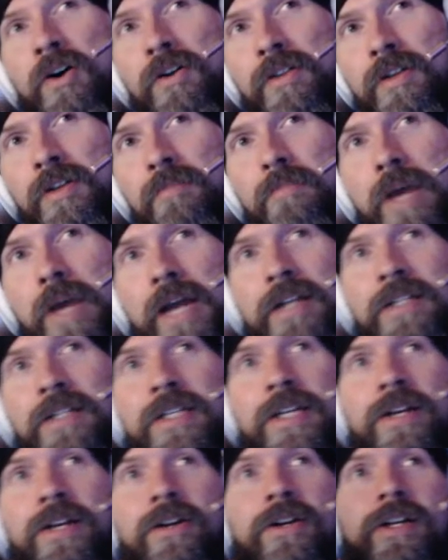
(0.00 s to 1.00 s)
the
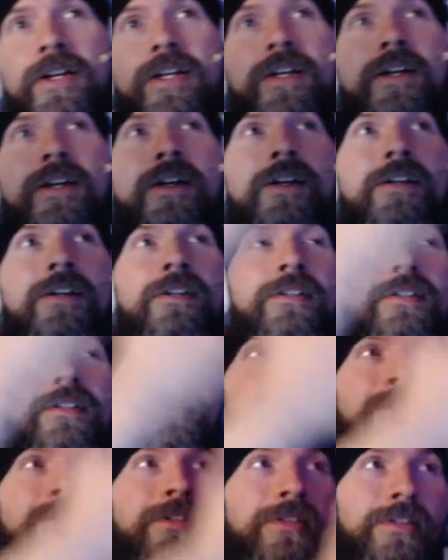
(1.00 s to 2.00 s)
bacteria
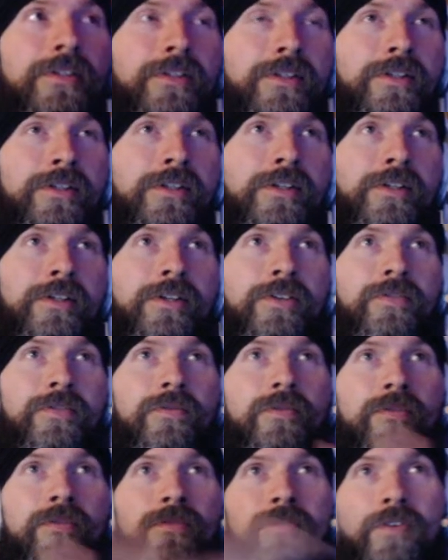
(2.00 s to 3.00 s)

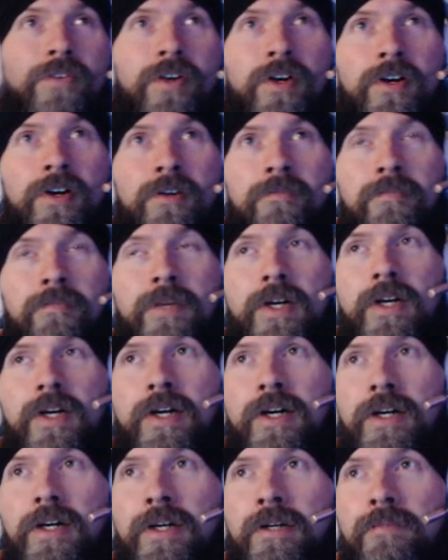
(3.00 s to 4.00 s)
from
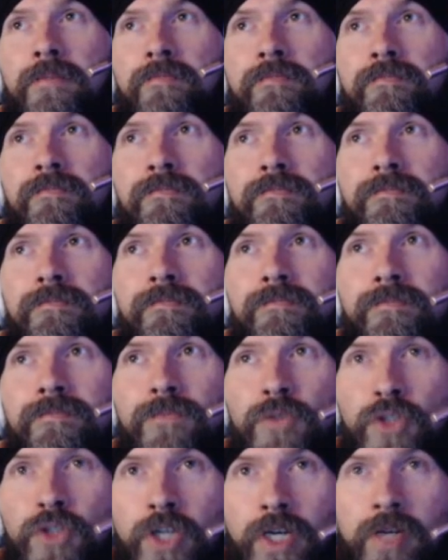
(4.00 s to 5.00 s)

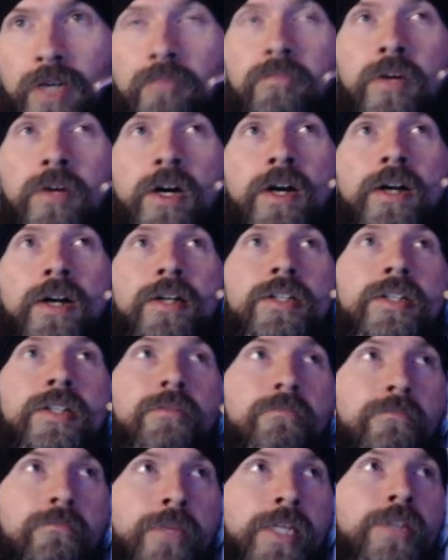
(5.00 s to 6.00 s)
chickenpox
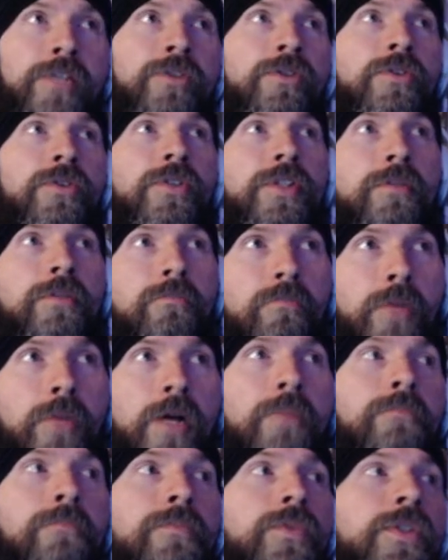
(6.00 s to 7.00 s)
and measles and
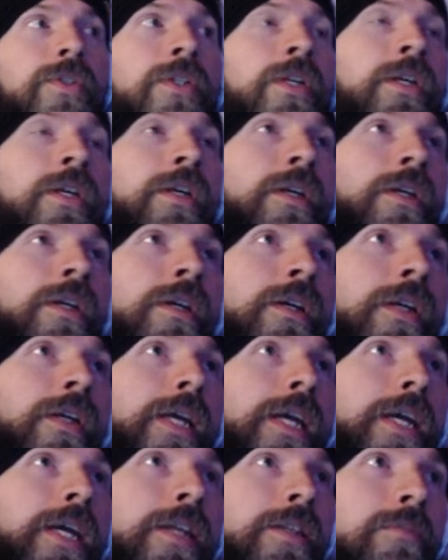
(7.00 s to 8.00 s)
mumps
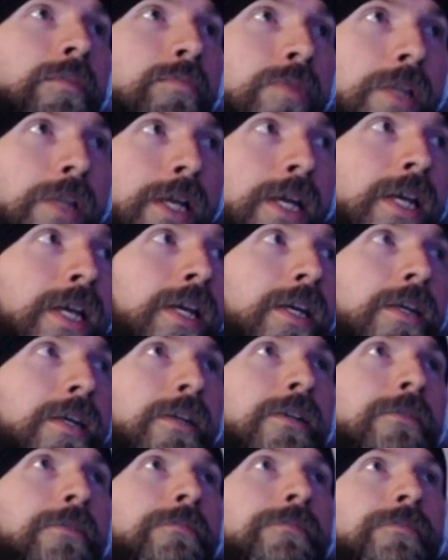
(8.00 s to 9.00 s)
and the
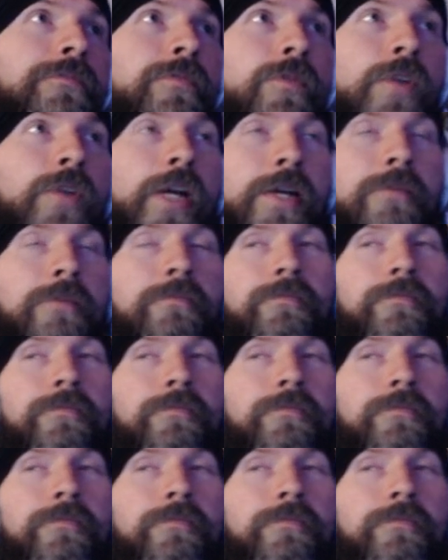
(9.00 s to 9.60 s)
plague, right?